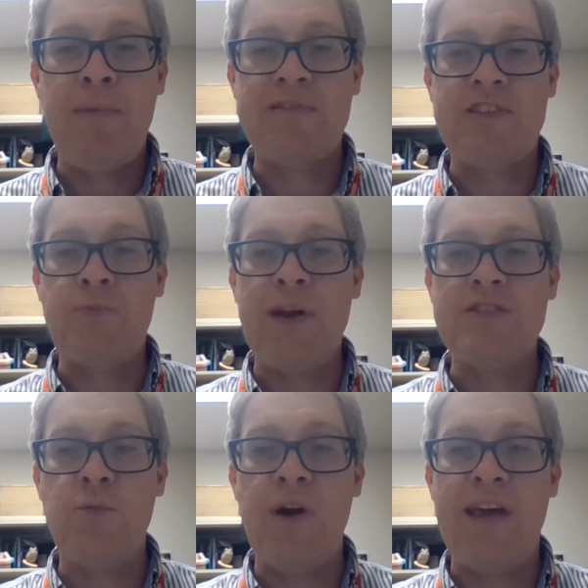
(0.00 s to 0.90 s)
But as well
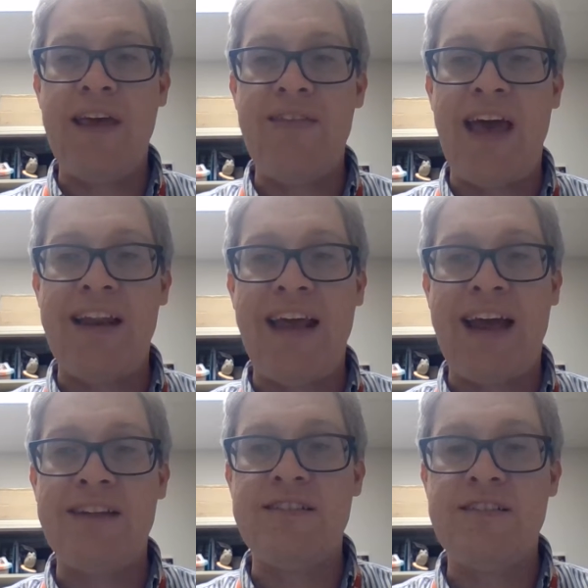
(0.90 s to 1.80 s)
as working their
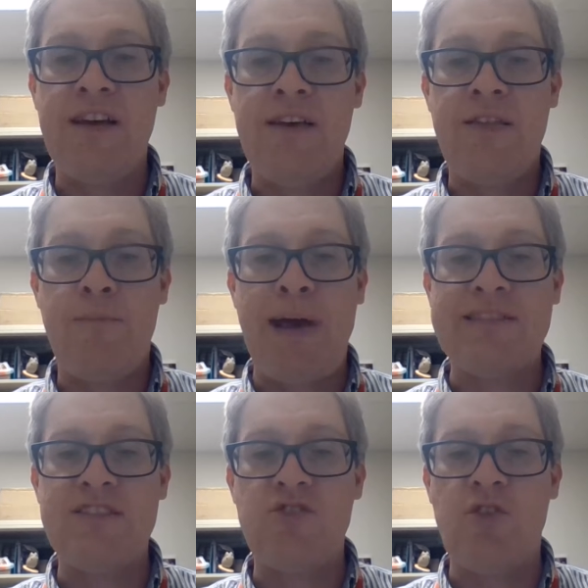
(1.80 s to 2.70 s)
land, the
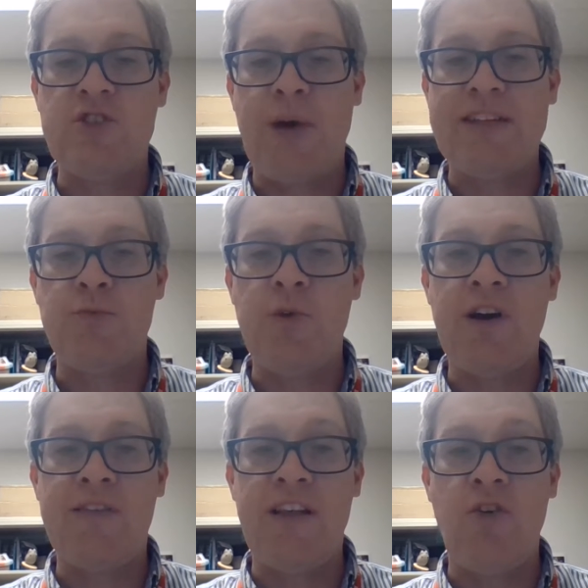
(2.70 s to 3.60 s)
peasants also had to
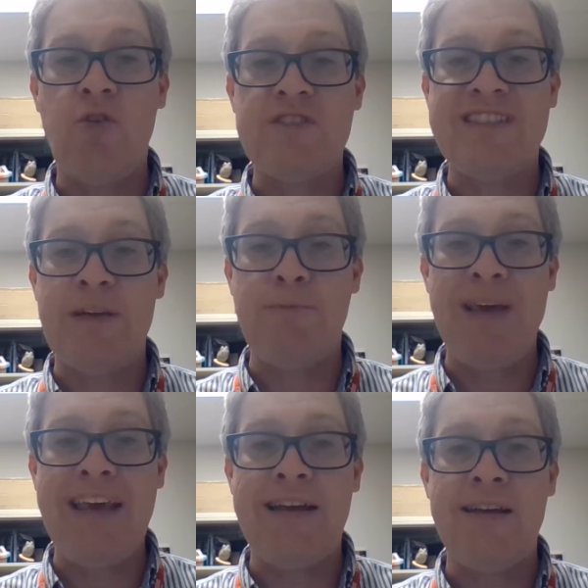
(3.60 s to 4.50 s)
work the lord's
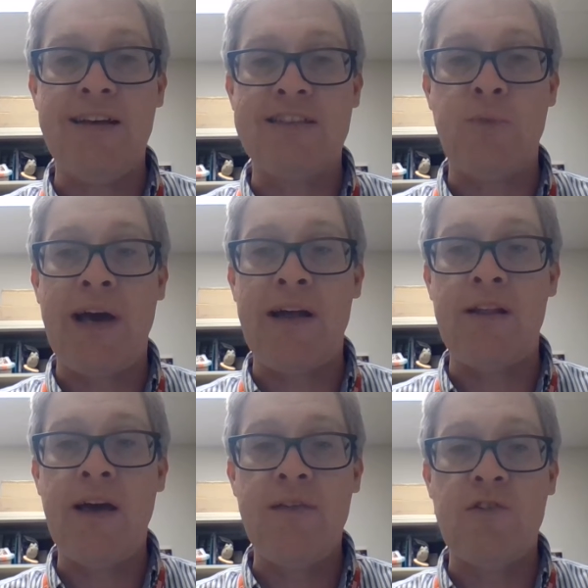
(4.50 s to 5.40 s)
demesne as
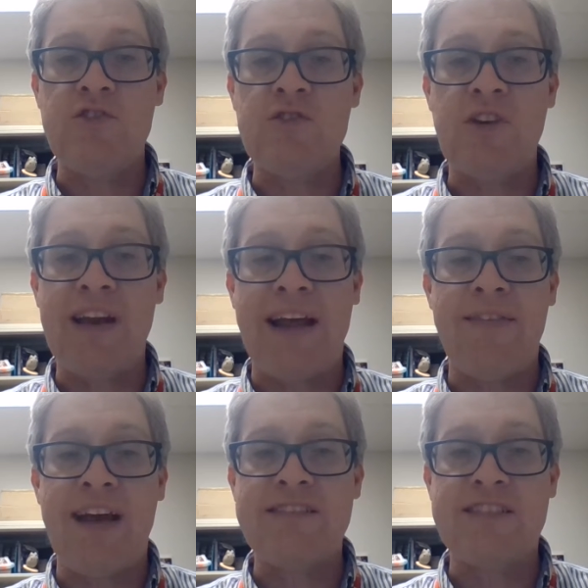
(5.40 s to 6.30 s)
well. There was also
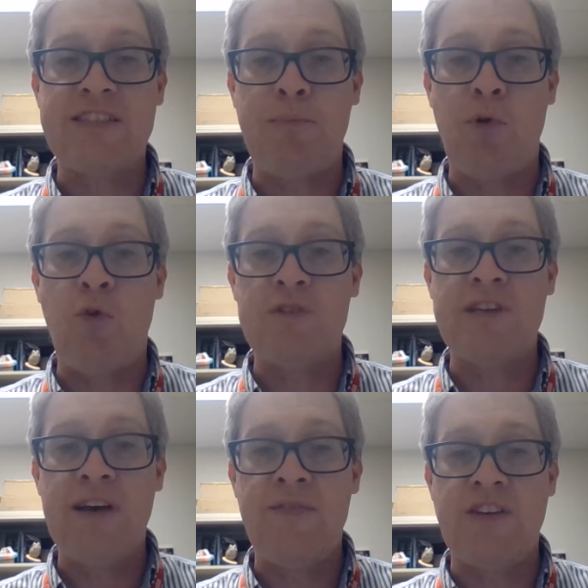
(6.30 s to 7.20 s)
land there to
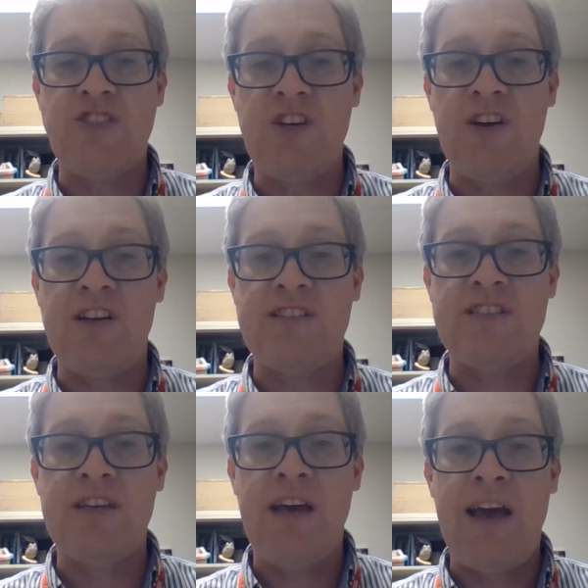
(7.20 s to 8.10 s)
support the
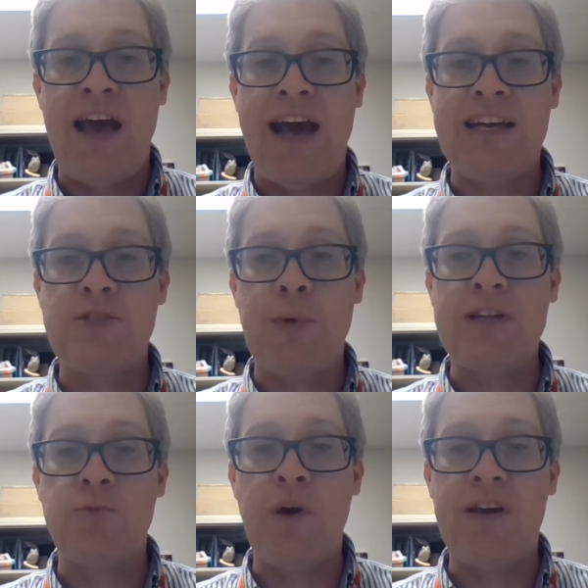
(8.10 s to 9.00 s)
church, and as
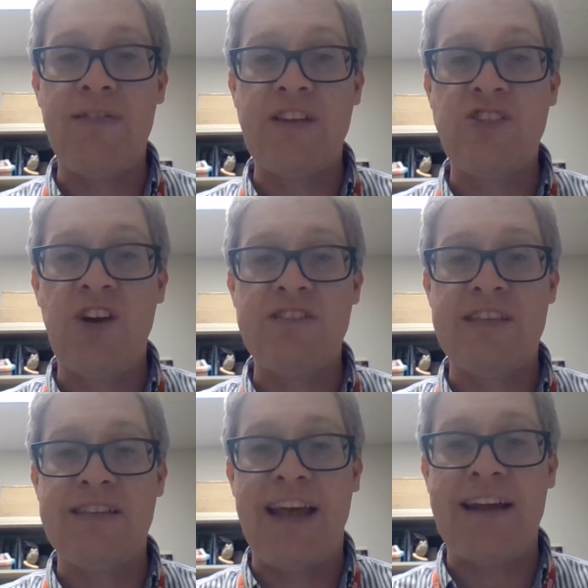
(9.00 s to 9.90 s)
well as working the
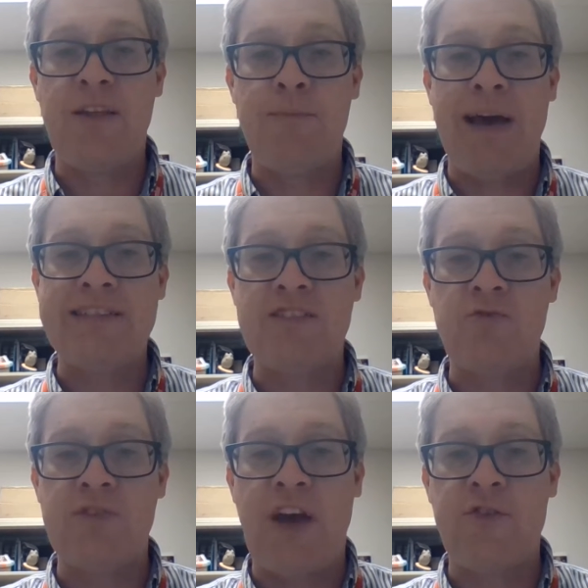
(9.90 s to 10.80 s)
church's land, the
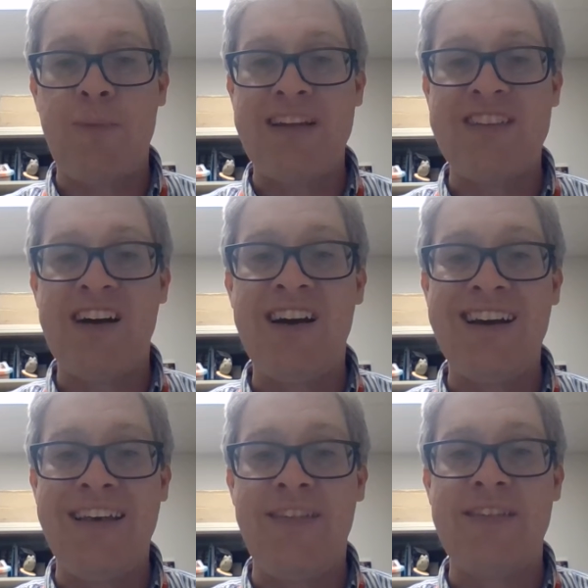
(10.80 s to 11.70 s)
peasants would have to pay
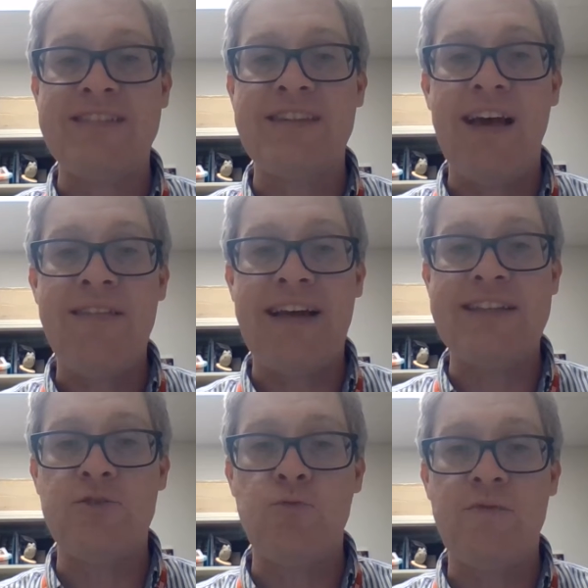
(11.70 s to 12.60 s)
tithes,
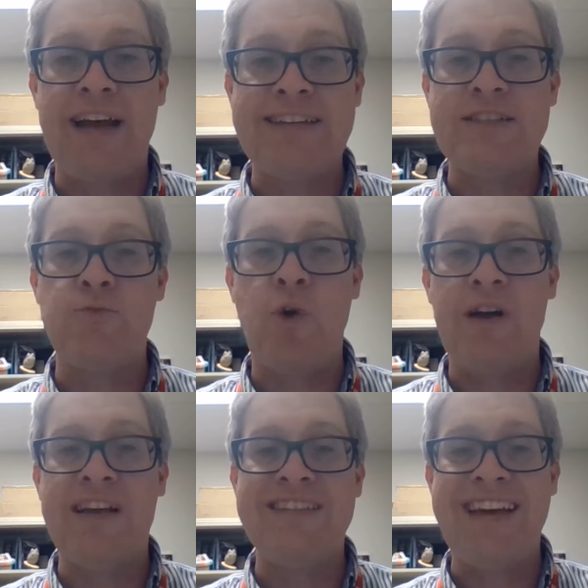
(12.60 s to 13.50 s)
that is
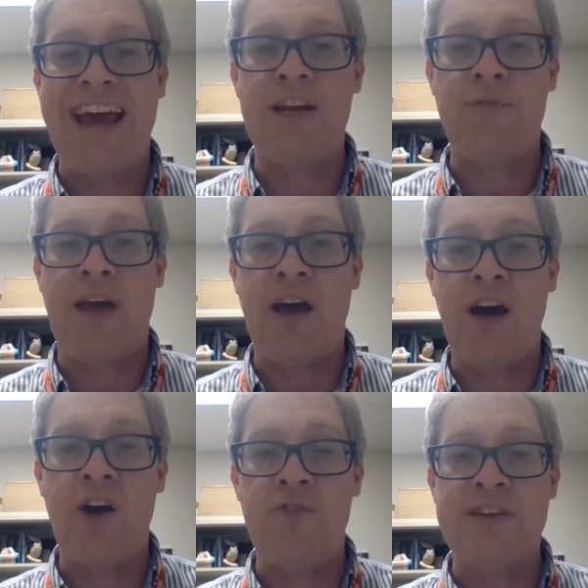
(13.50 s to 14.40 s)
1 in 10 of their
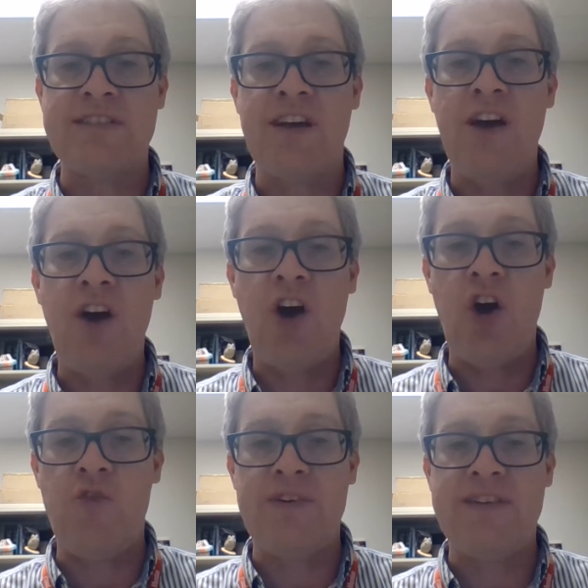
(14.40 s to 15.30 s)
harvest,
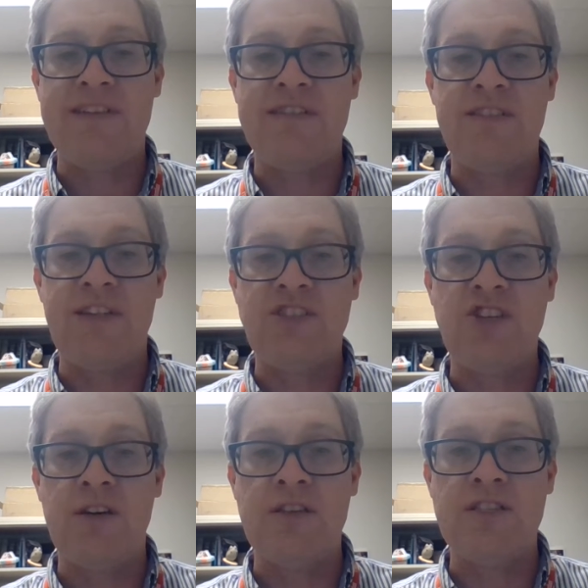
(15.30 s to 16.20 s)
over to the
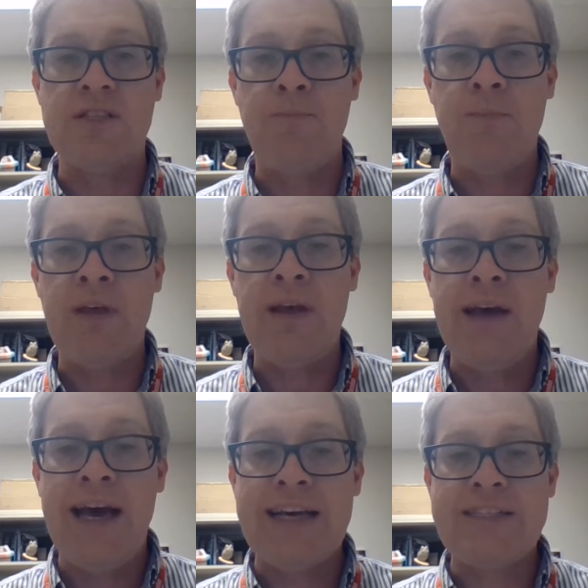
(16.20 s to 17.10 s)
church.
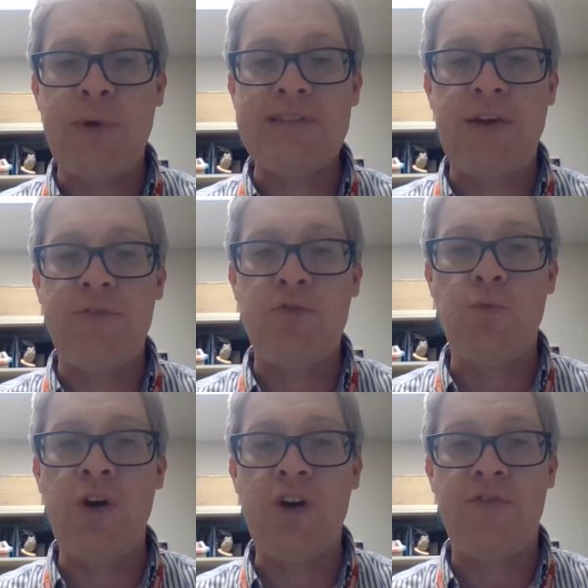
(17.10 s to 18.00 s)
As well as having to
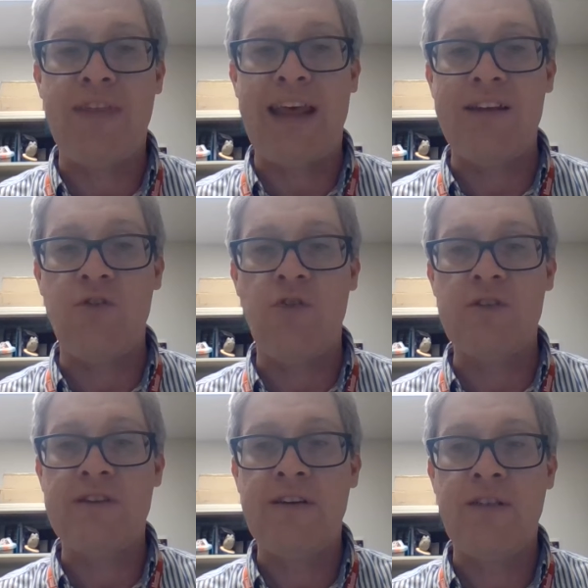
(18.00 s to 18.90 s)
work for their
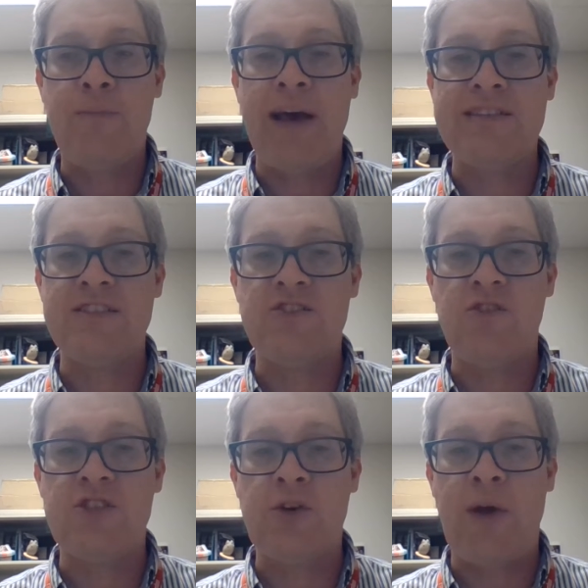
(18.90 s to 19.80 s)
lord, the peasants
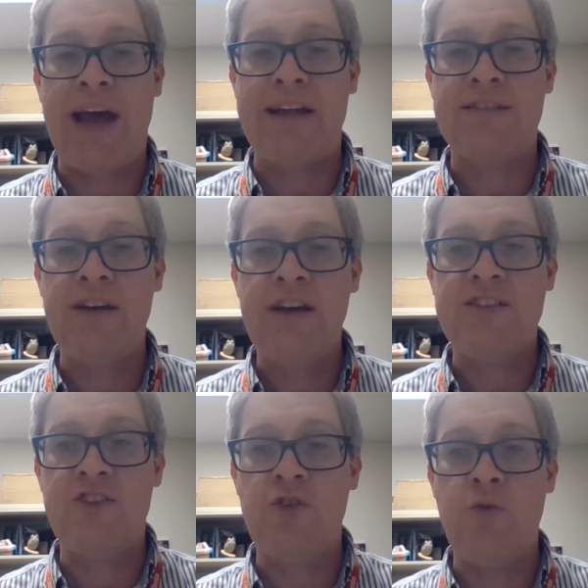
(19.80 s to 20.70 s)
also had
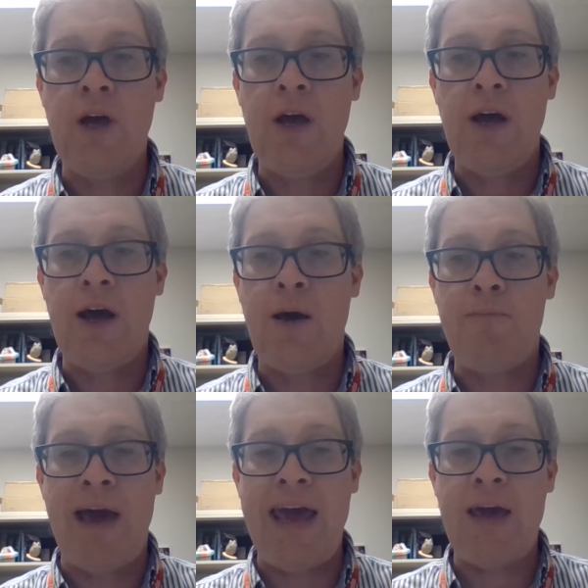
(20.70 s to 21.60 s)
to
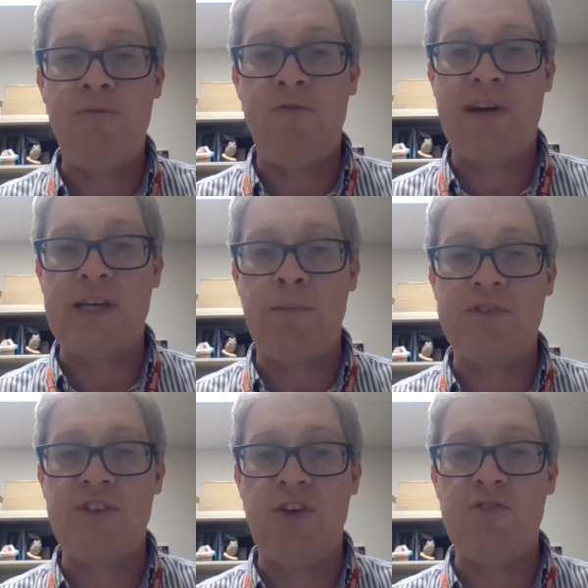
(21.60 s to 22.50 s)
pay him, for
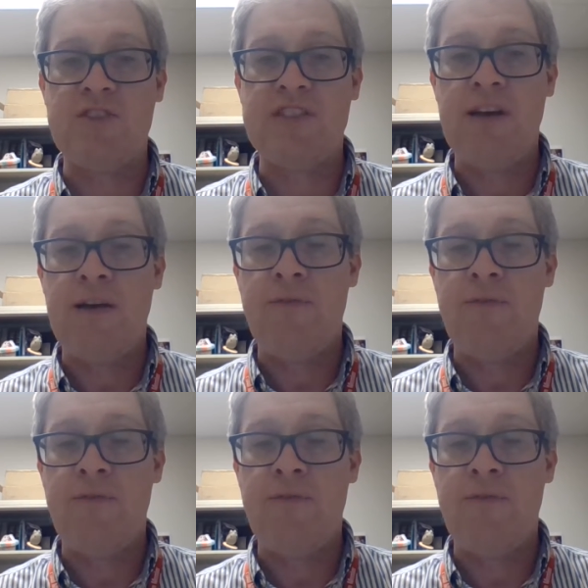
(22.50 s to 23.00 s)
example, to use